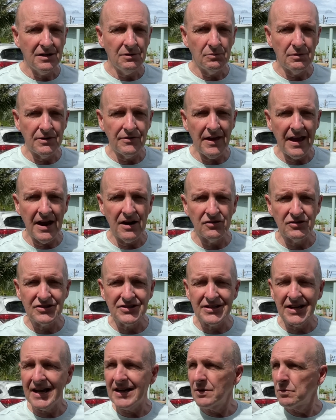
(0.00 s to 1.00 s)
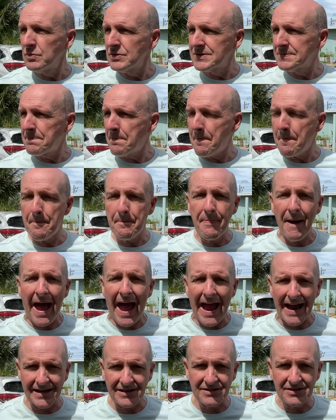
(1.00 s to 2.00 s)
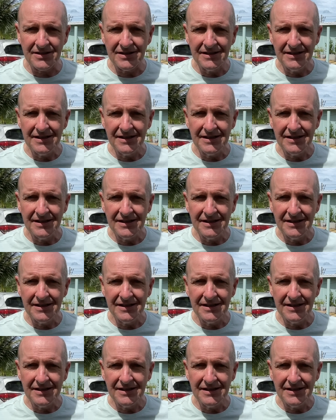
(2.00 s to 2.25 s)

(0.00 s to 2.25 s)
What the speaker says: with Air Astana, was packed.